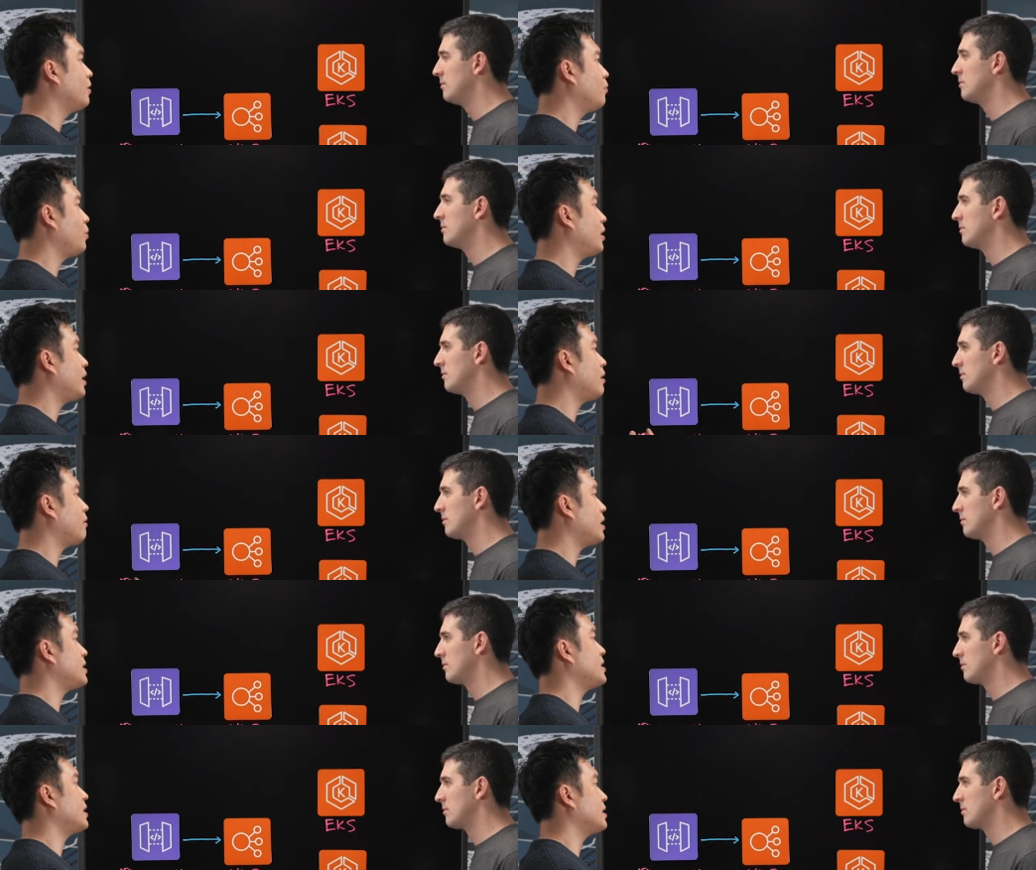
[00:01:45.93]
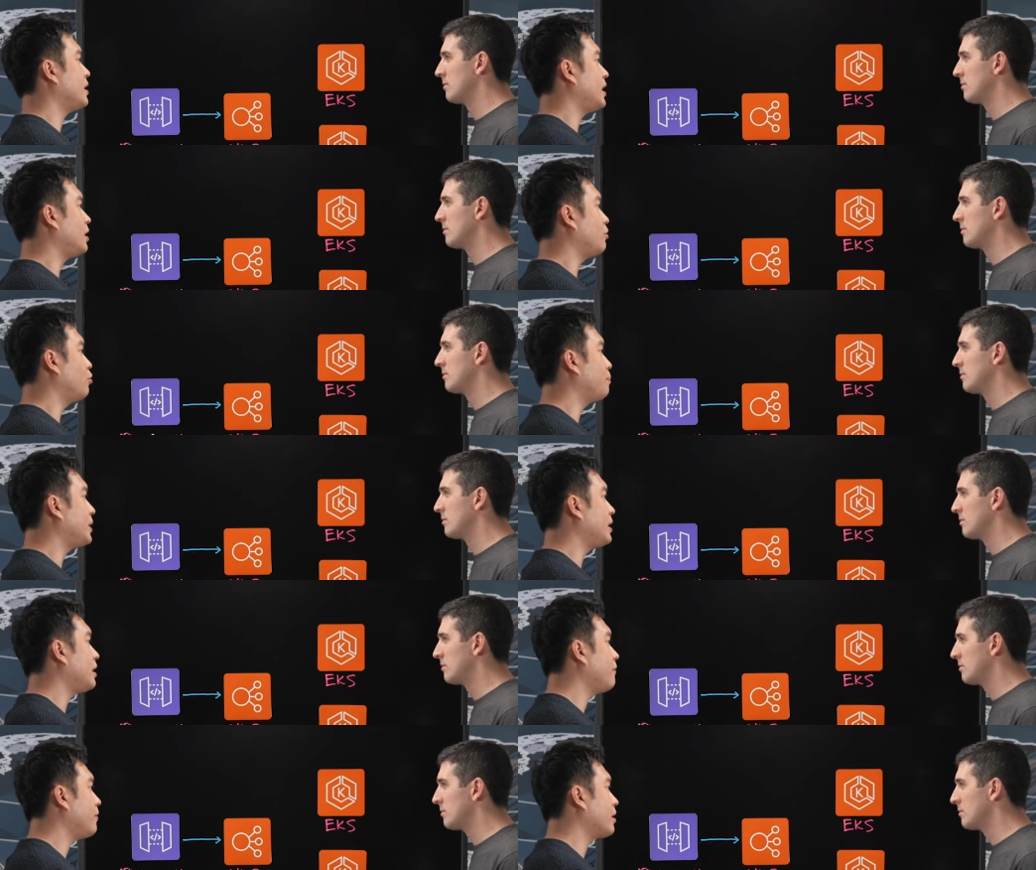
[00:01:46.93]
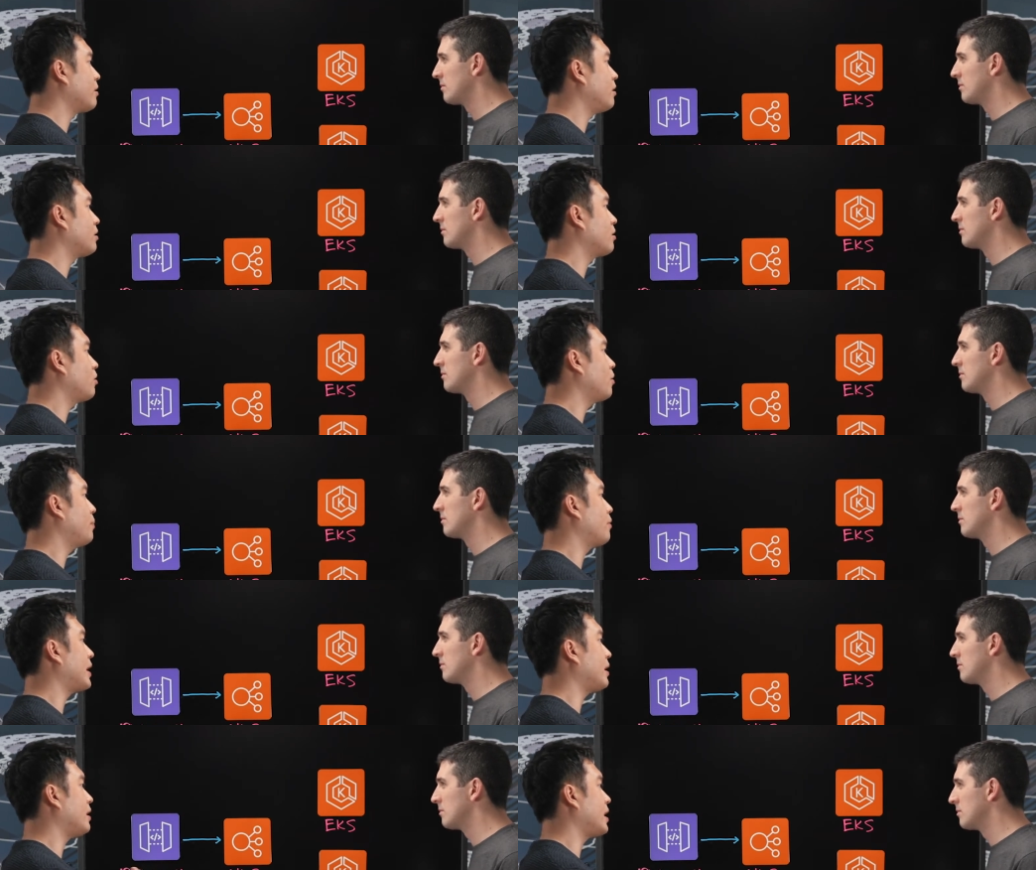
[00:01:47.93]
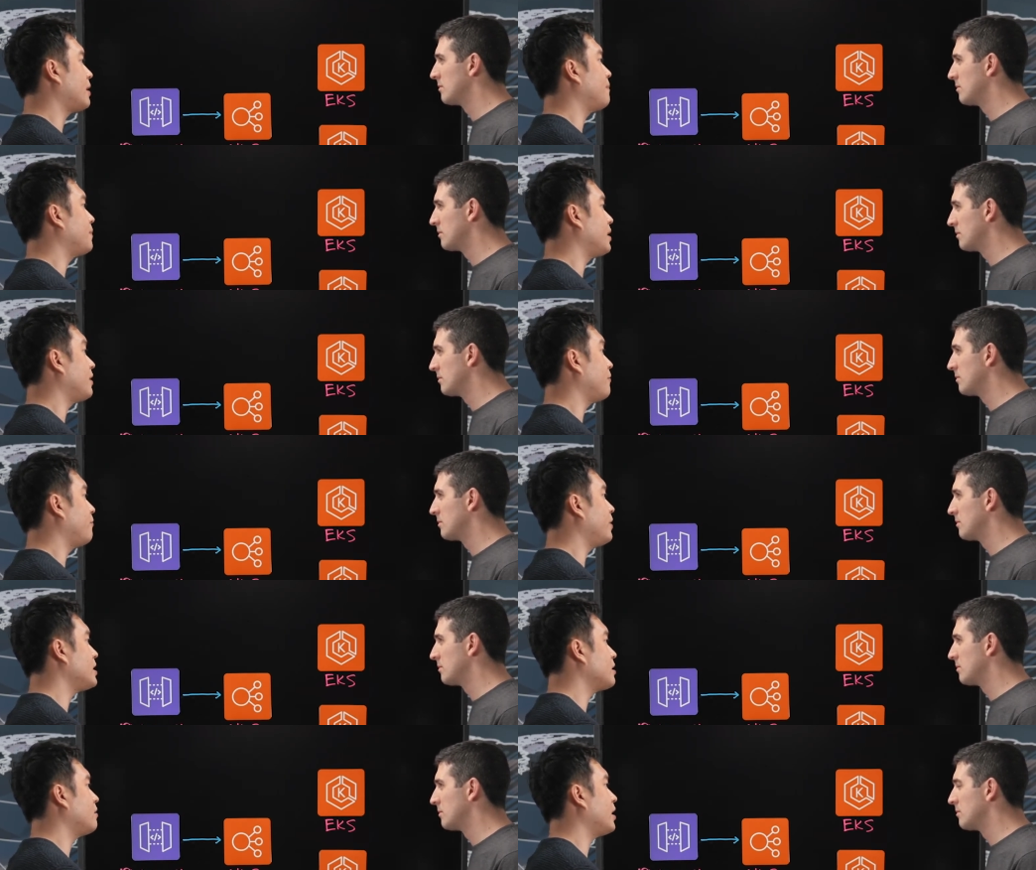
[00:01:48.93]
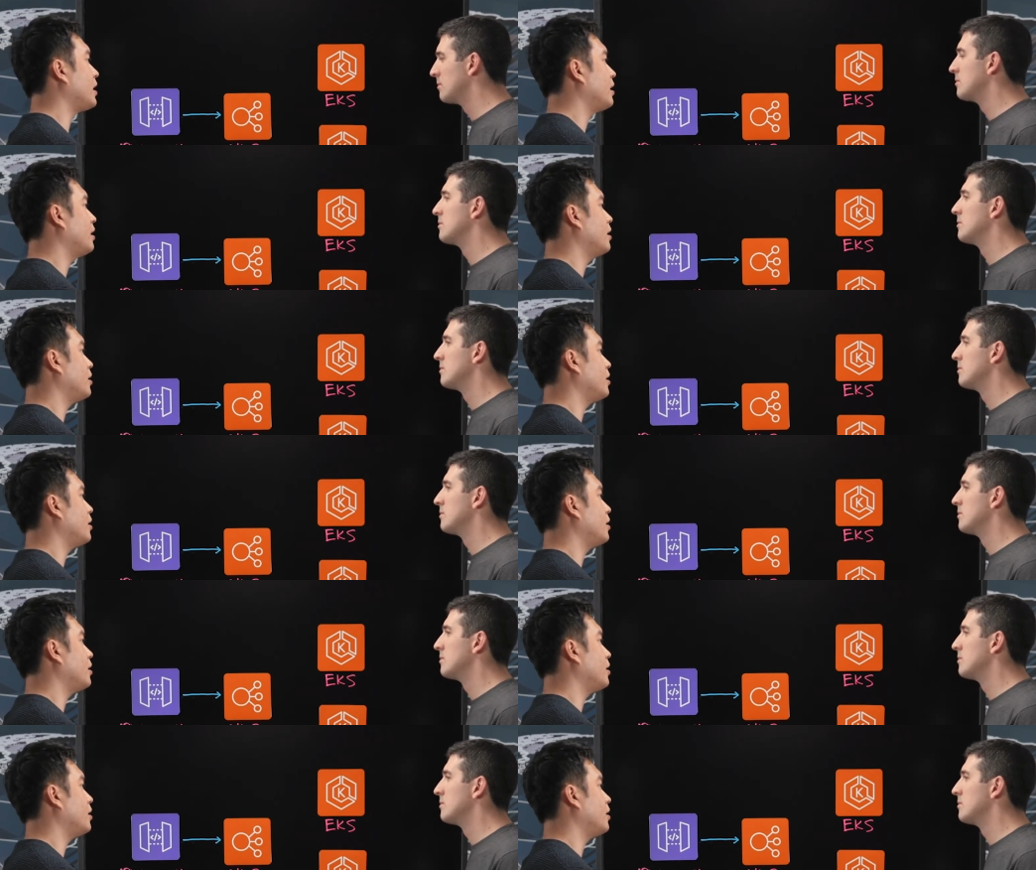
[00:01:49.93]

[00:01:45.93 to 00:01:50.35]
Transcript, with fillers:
Speaker 1: we realized it would be difficult to operate them efficiently